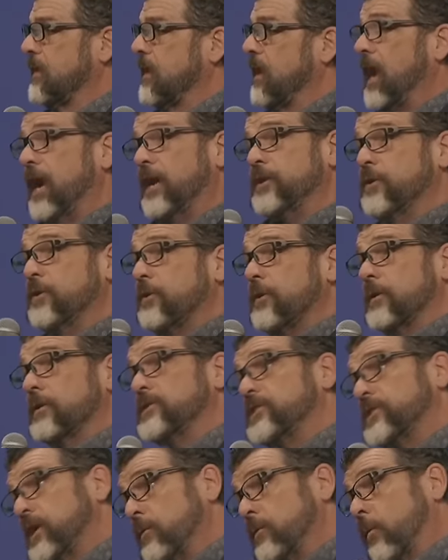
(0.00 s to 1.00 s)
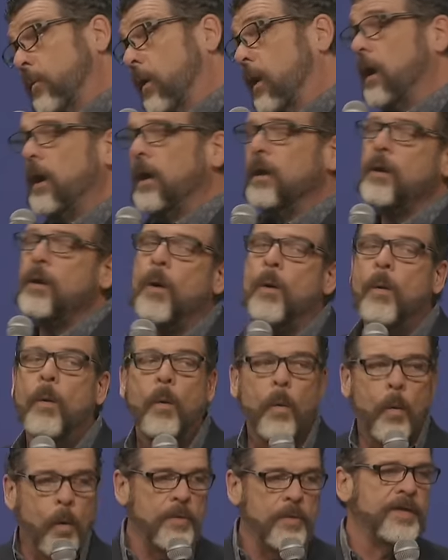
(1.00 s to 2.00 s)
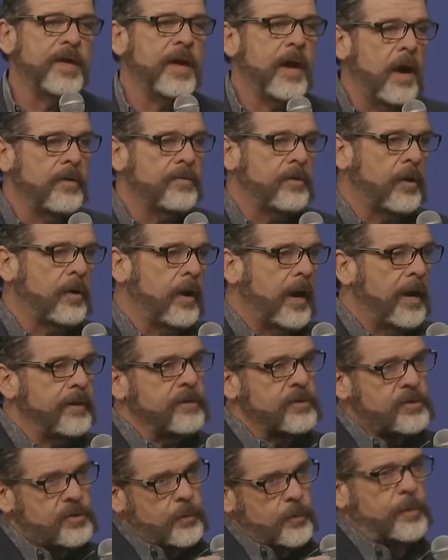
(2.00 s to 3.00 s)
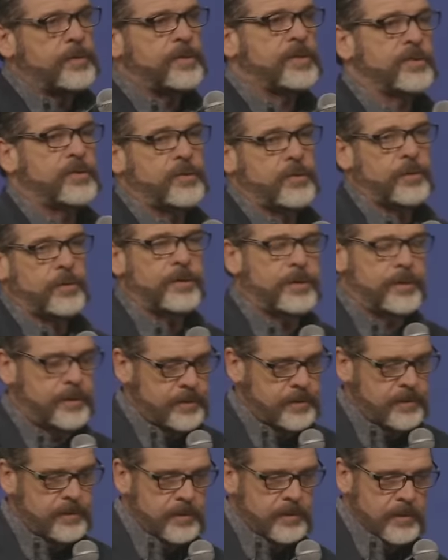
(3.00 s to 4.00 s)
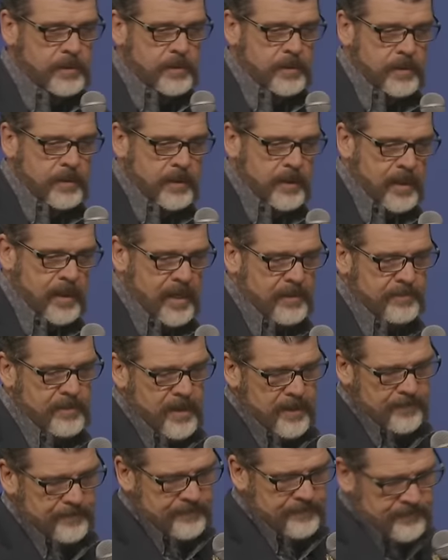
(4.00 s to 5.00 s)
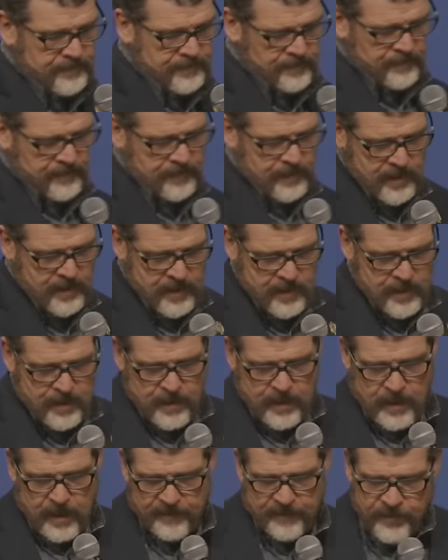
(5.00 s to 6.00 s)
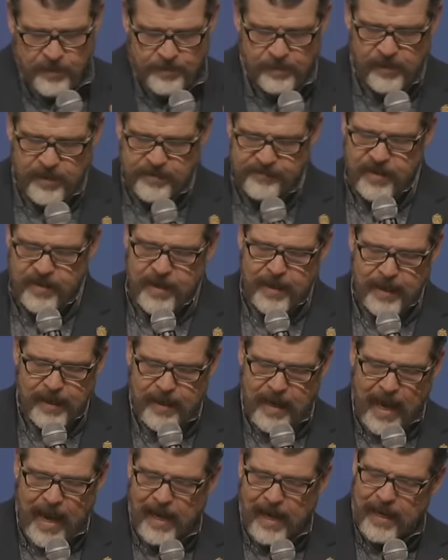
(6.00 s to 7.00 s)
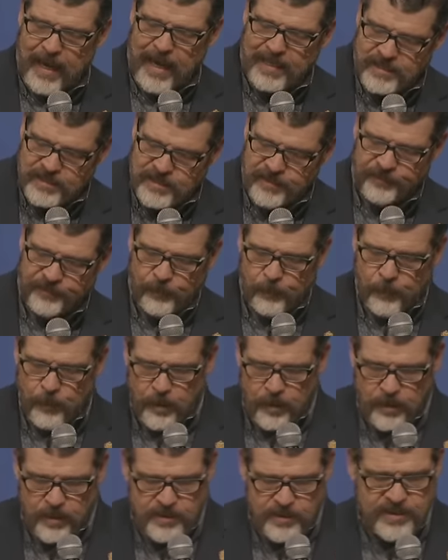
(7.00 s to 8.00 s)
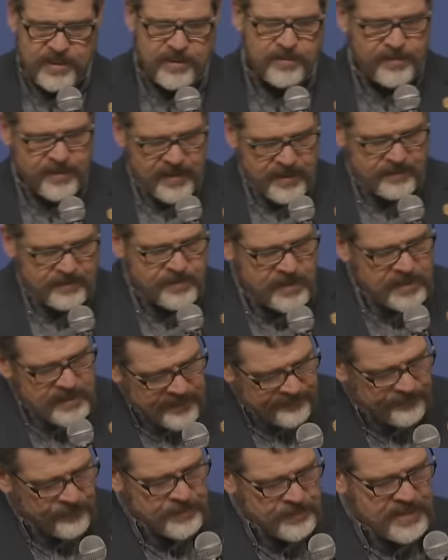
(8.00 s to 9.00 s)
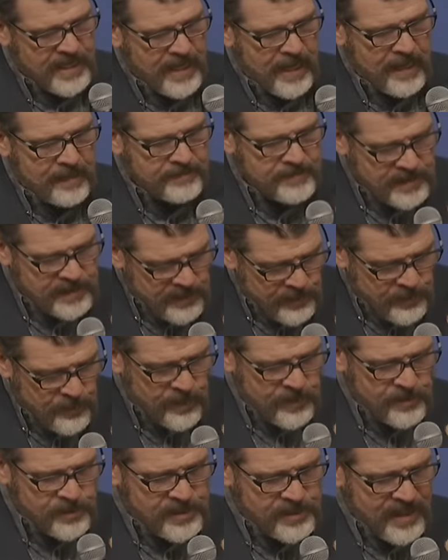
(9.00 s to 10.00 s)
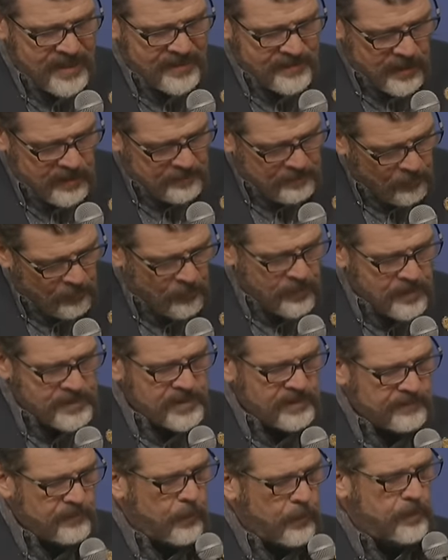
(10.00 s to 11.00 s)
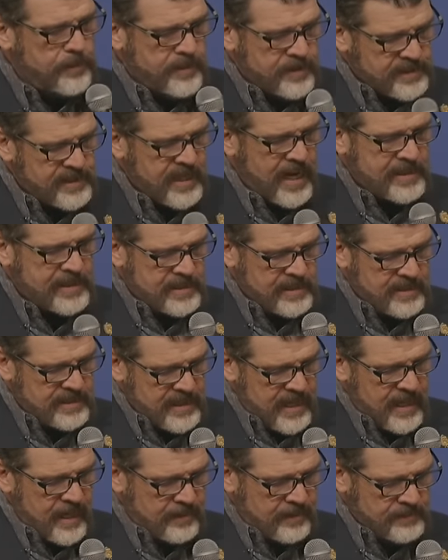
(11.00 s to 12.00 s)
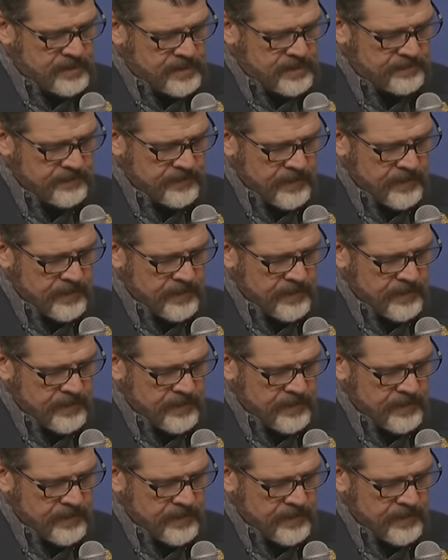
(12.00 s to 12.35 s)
And you're going to see one or the other, and the choice is yours. Amen. If you believe that God highlights different words and themes at different times, then you understand the importance of knowing the signs of the times.